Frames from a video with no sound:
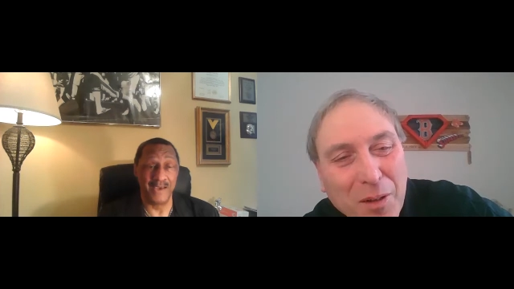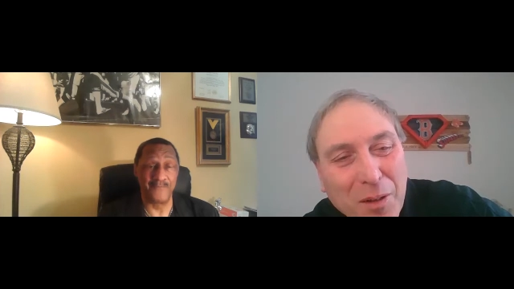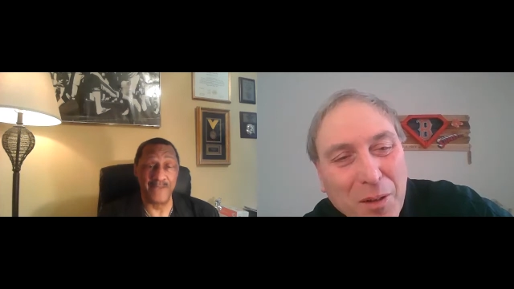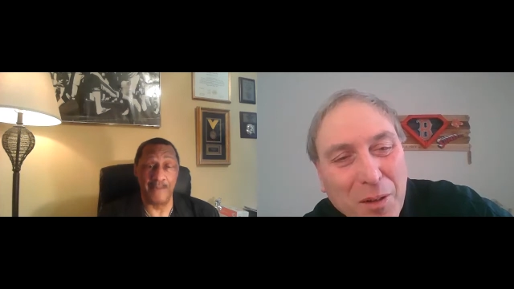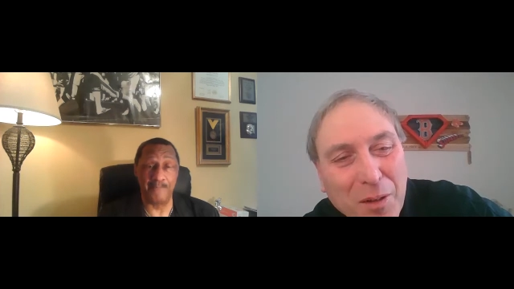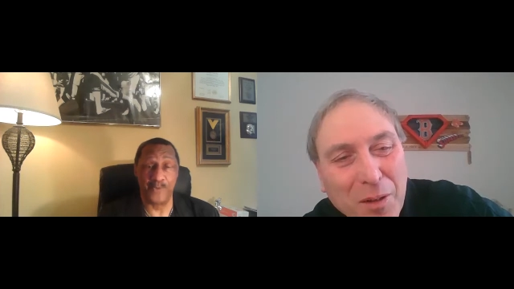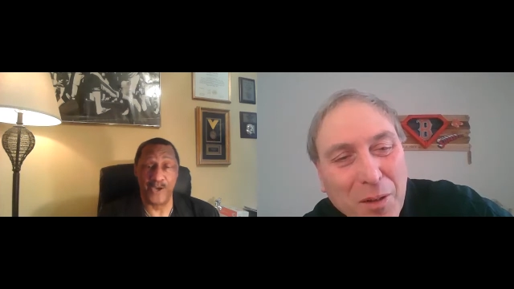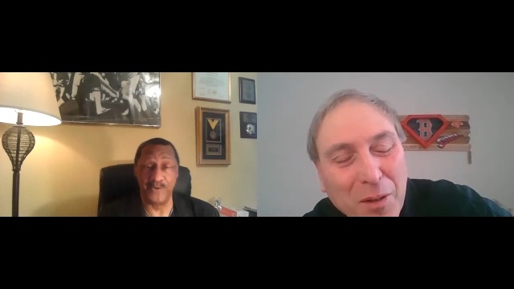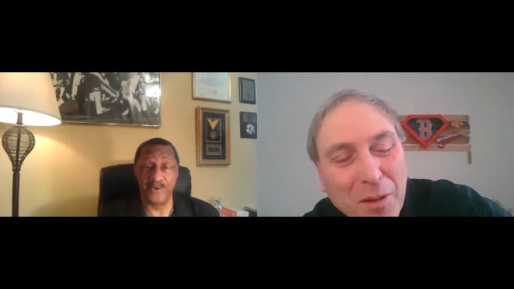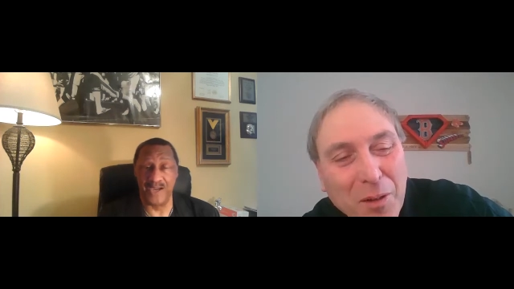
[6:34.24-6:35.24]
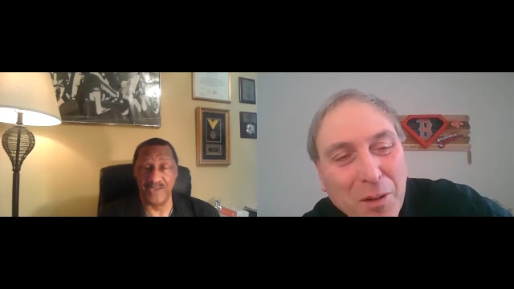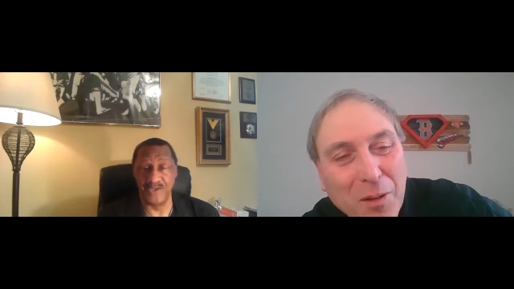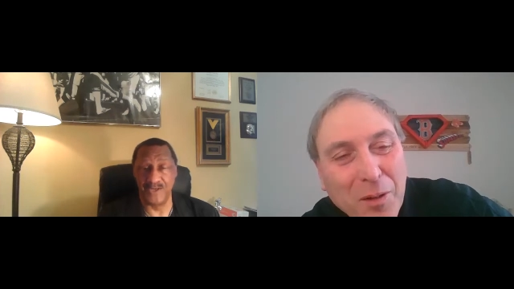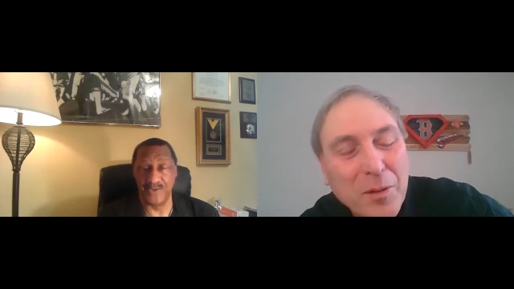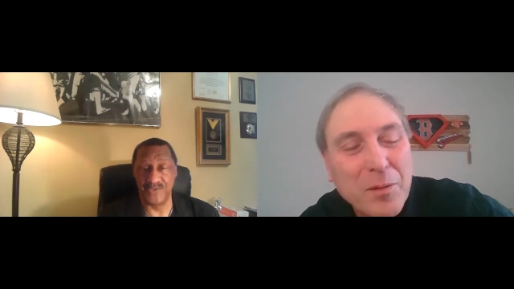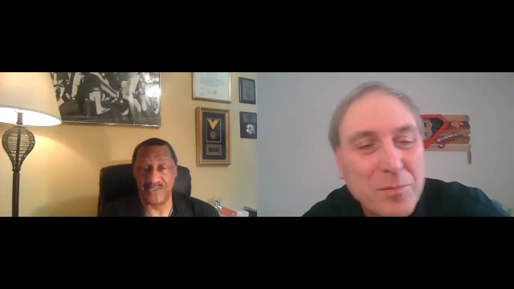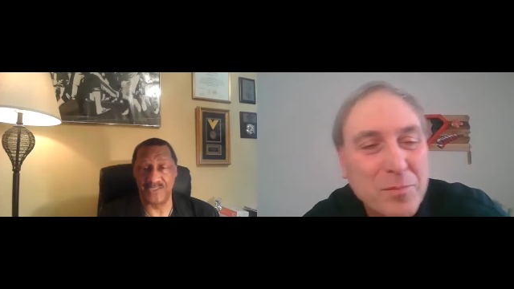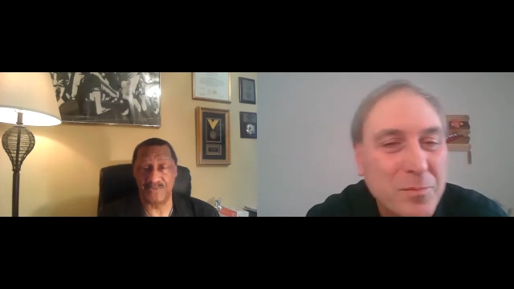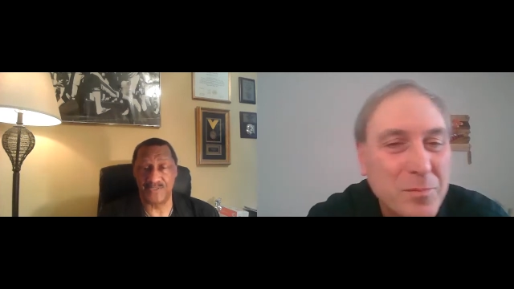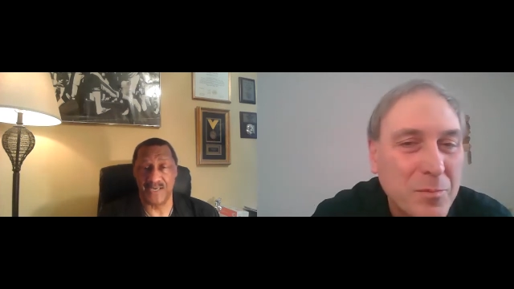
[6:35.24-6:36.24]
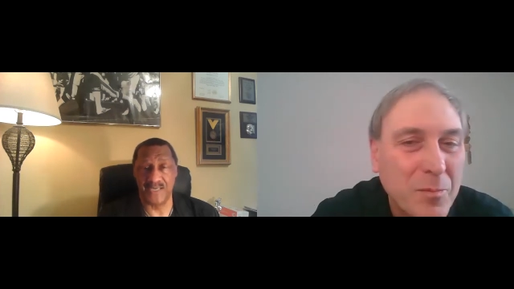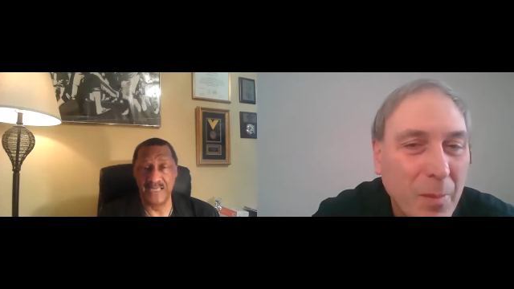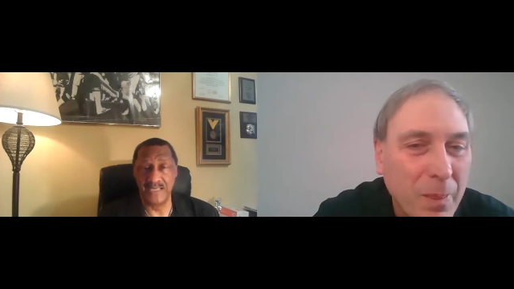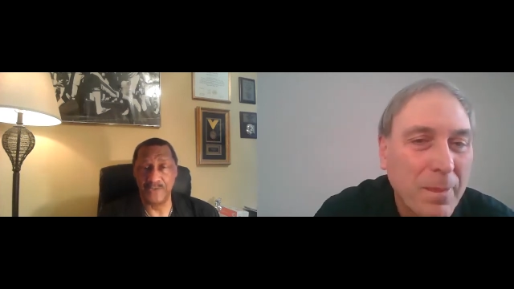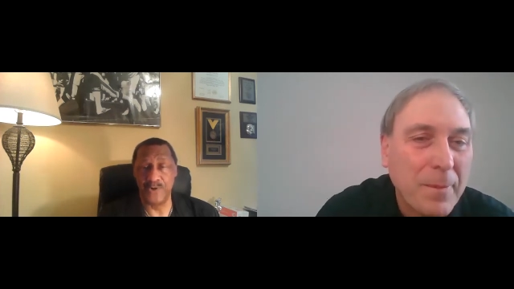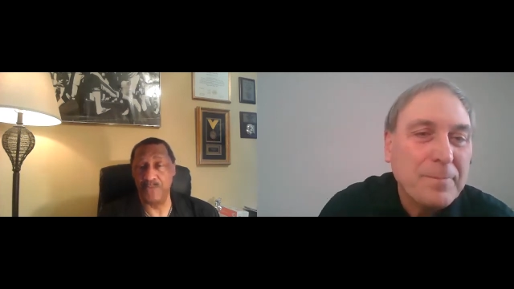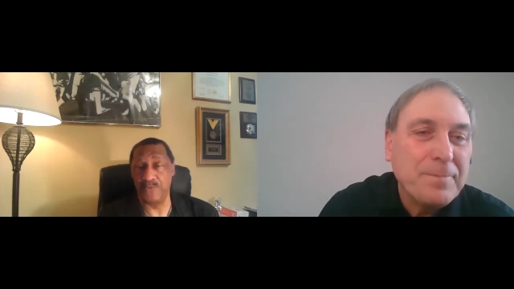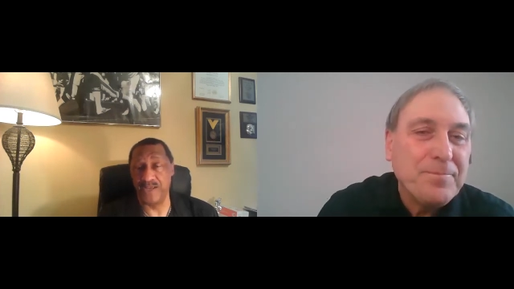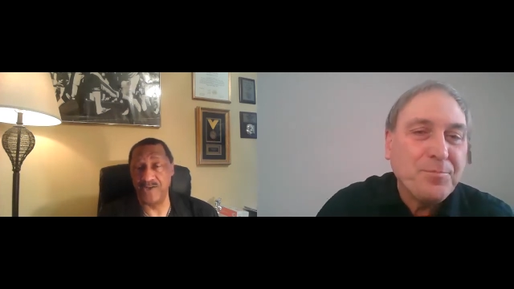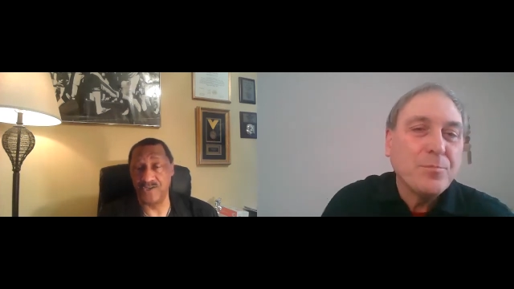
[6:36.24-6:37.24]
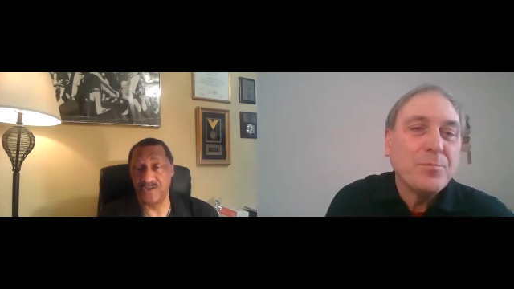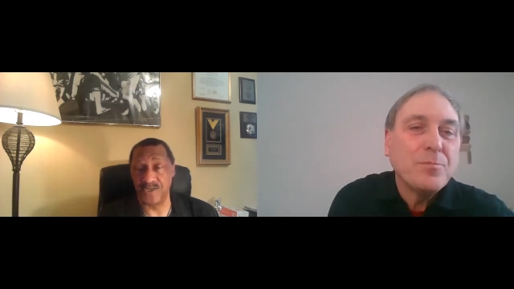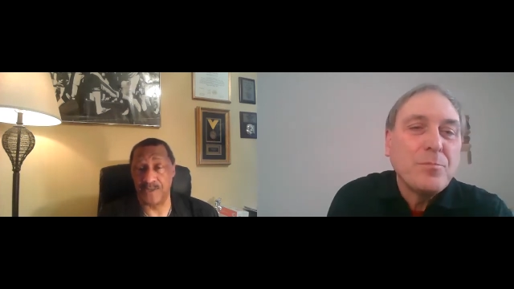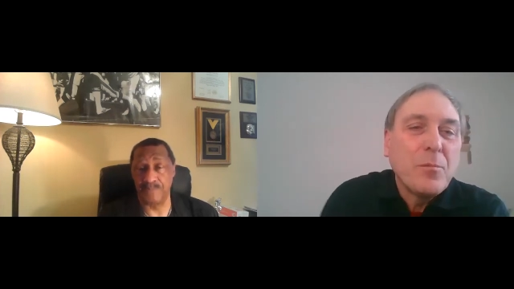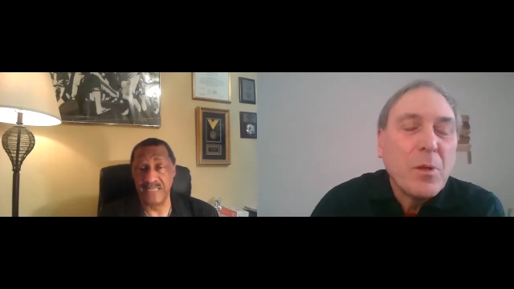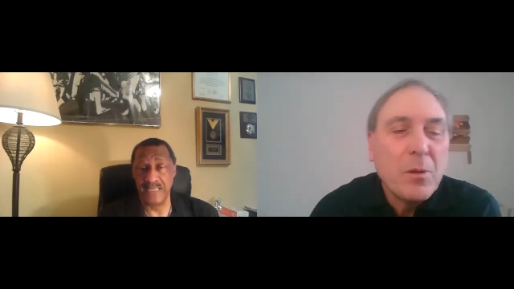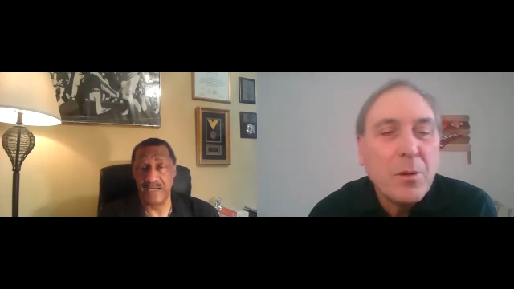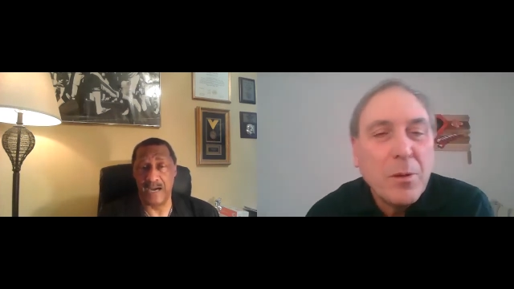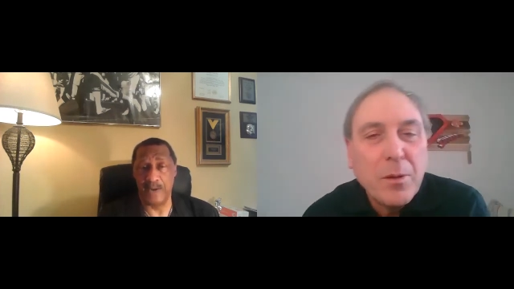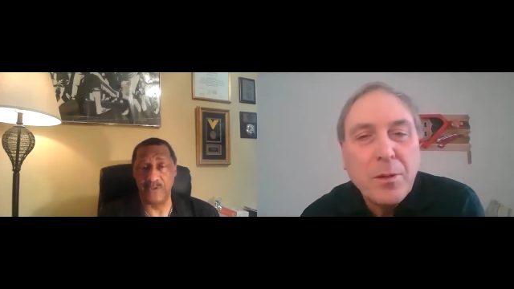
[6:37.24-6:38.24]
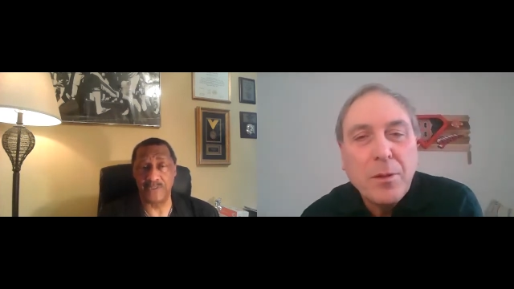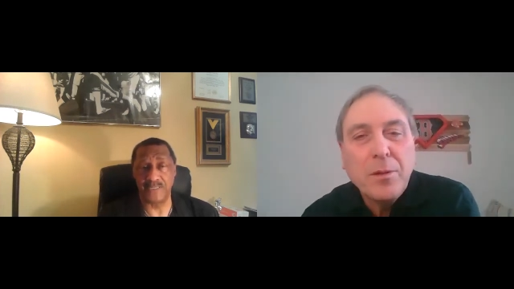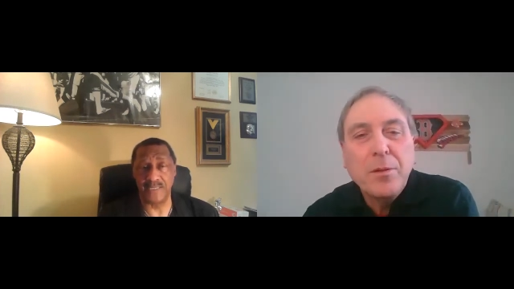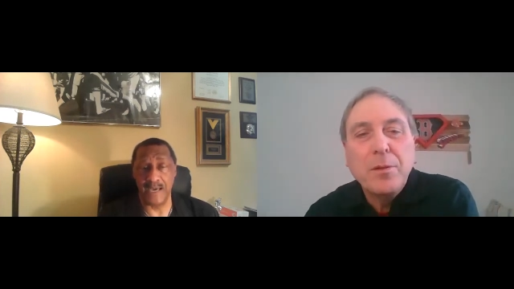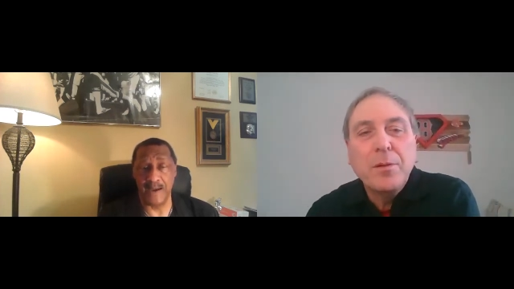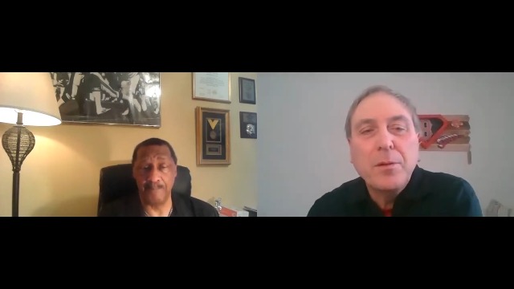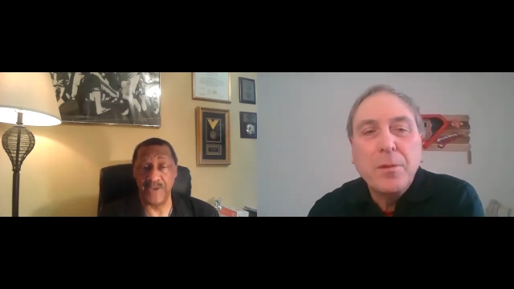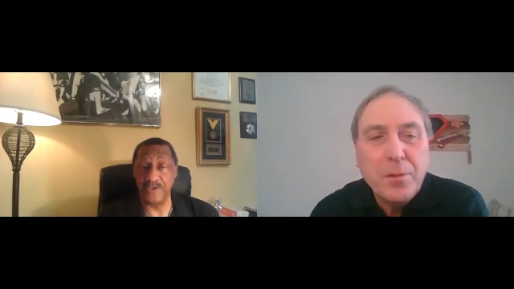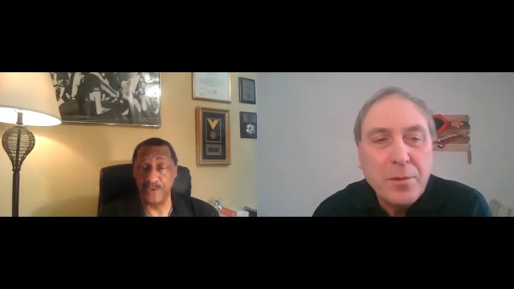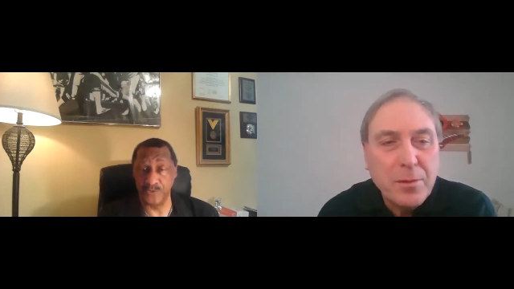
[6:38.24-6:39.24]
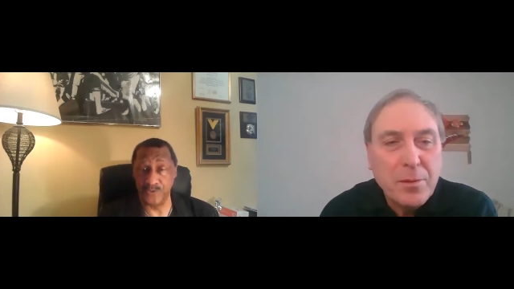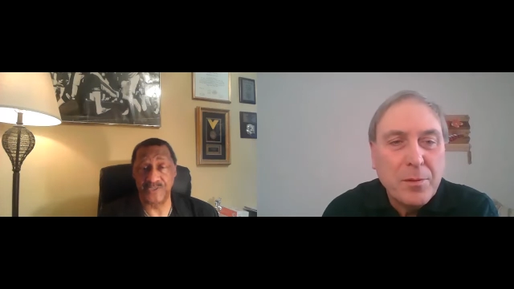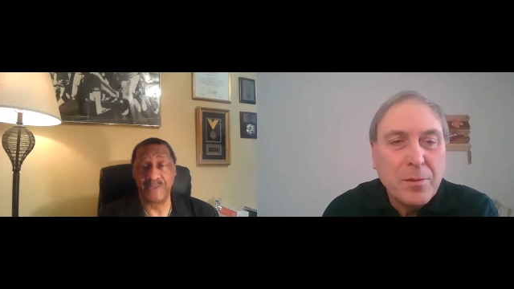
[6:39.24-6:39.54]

Speaker 1: and from that point on, you know, this was a great relationship uh, with the uh, Bengals